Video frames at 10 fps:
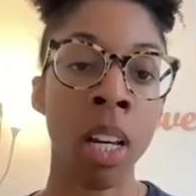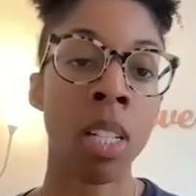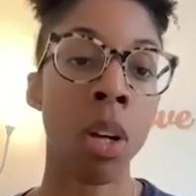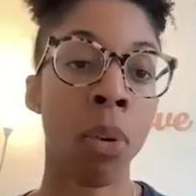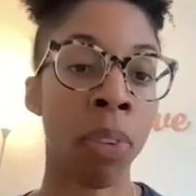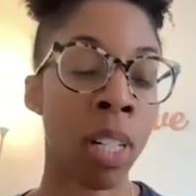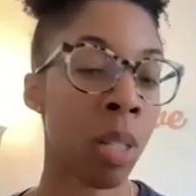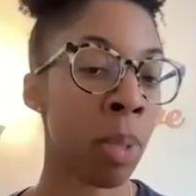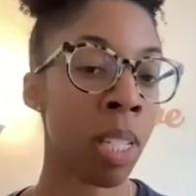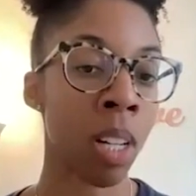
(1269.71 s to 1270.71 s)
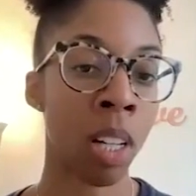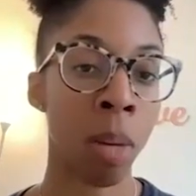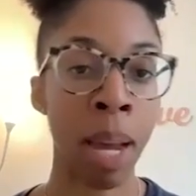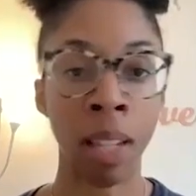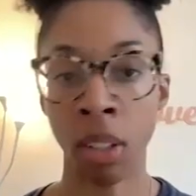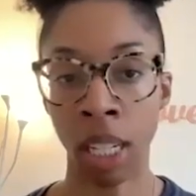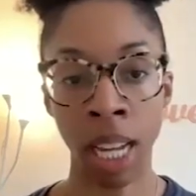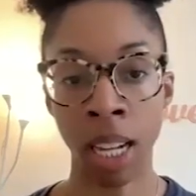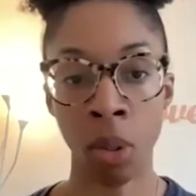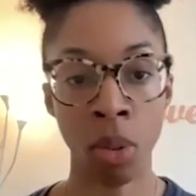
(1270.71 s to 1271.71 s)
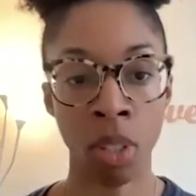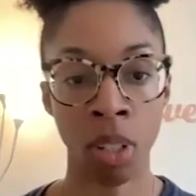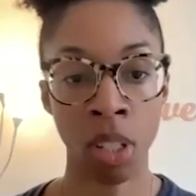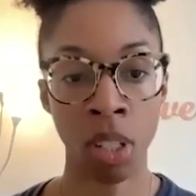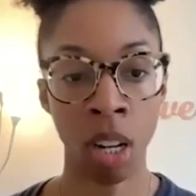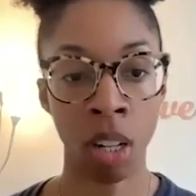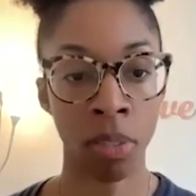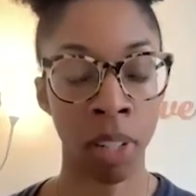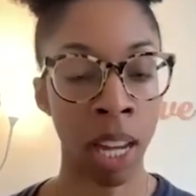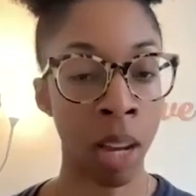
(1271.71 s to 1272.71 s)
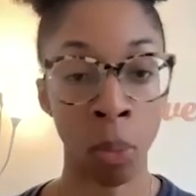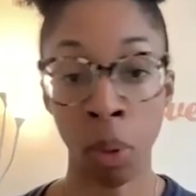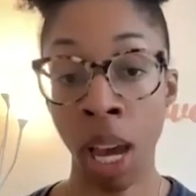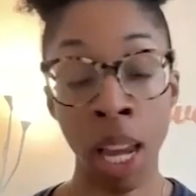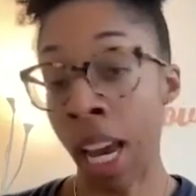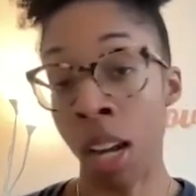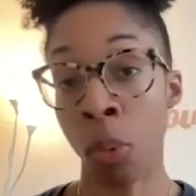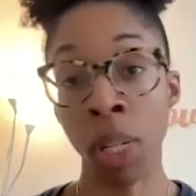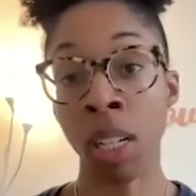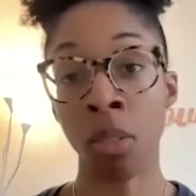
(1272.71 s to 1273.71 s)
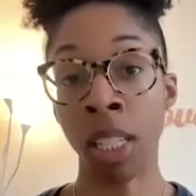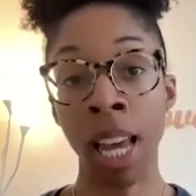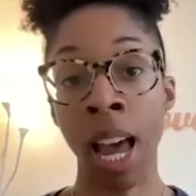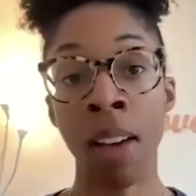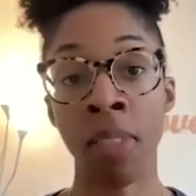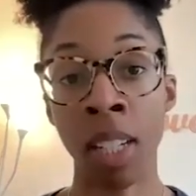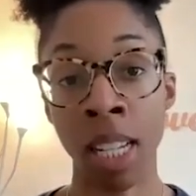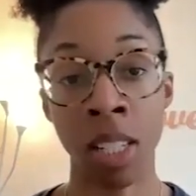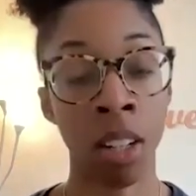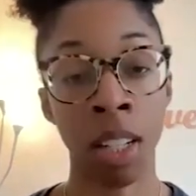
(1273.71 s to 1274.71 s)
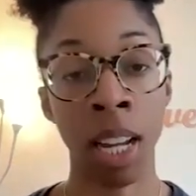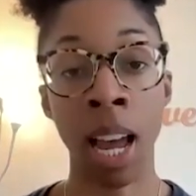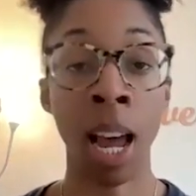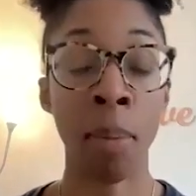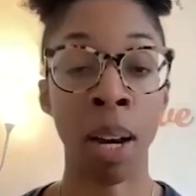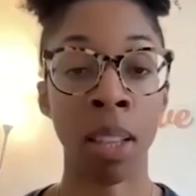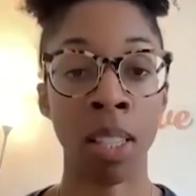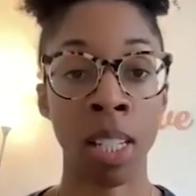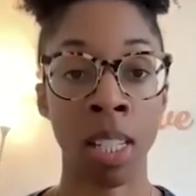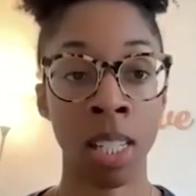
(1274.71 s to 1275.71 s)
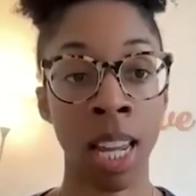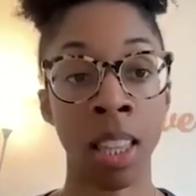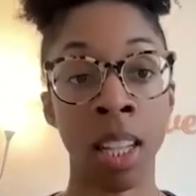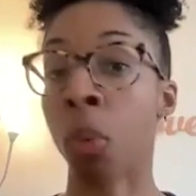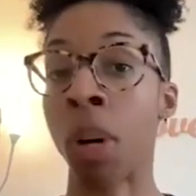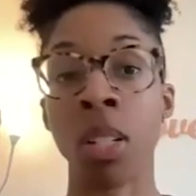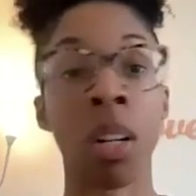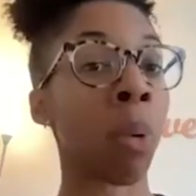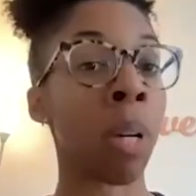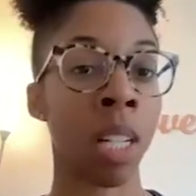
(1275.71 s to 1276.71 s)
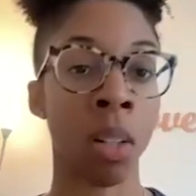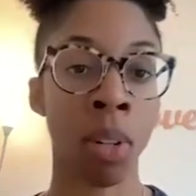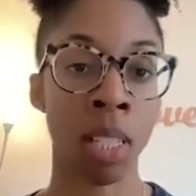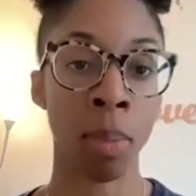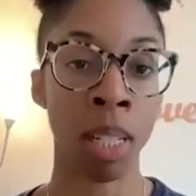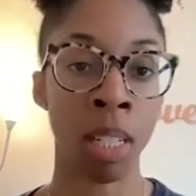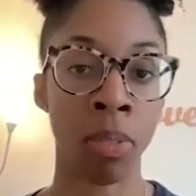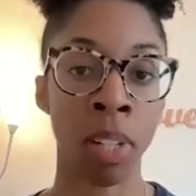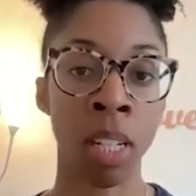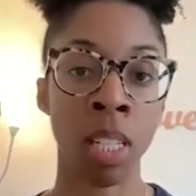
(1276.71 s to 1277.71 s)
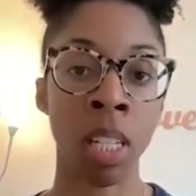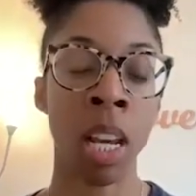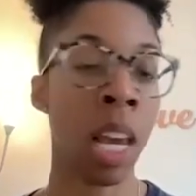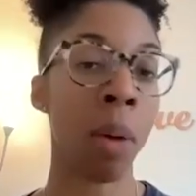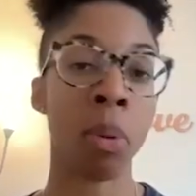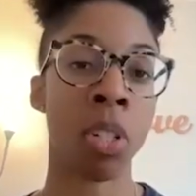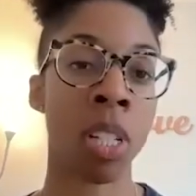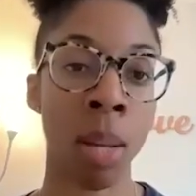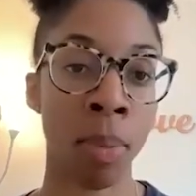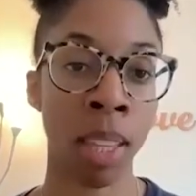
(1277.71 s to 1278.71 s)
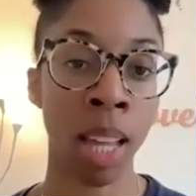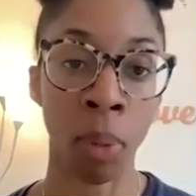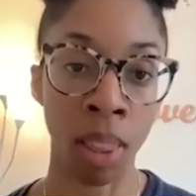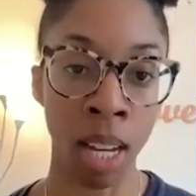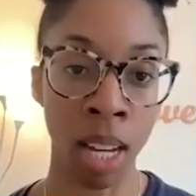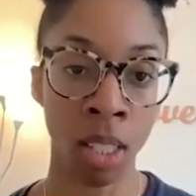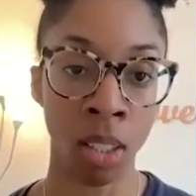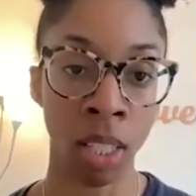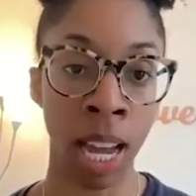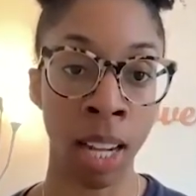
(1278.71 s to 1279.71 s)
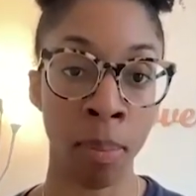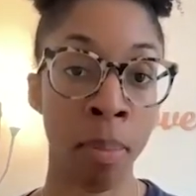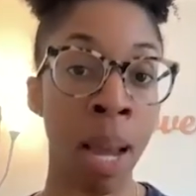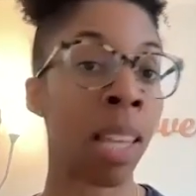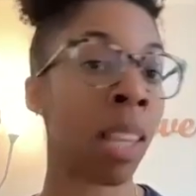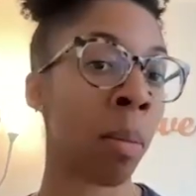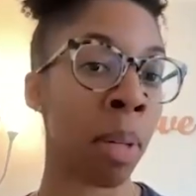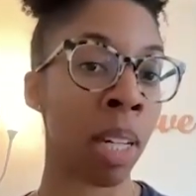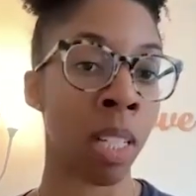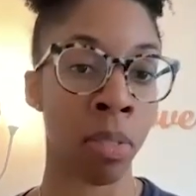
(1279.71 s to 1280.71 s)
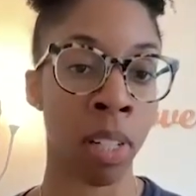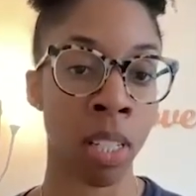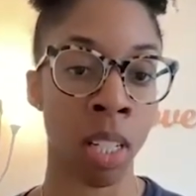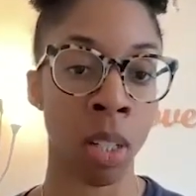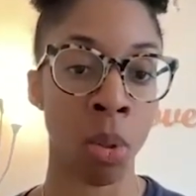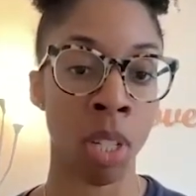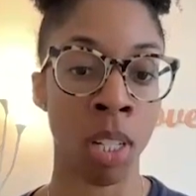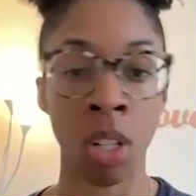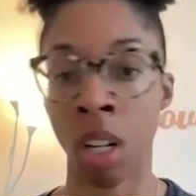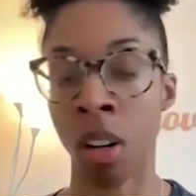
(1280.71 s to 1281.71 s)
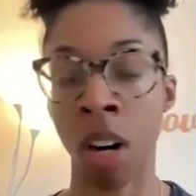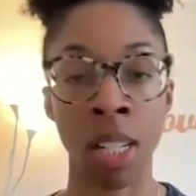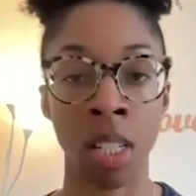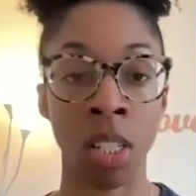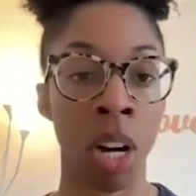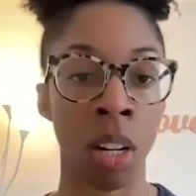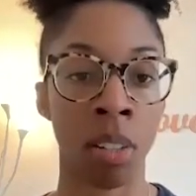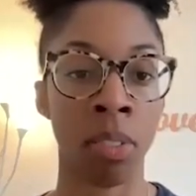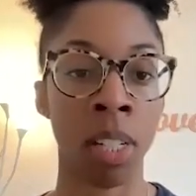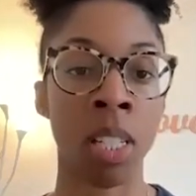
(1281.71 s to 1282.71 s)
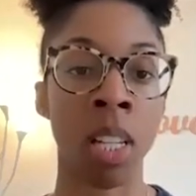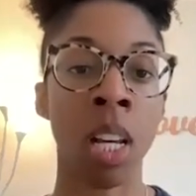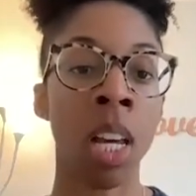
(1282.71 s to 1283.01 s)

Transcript: So first we started by looking at user geography. And again, we didn't really have necessarily a hypothesis to say there was or wasn't going to be a difference. It was just something that we thought to look at. Might there be a difference in usage across geographies?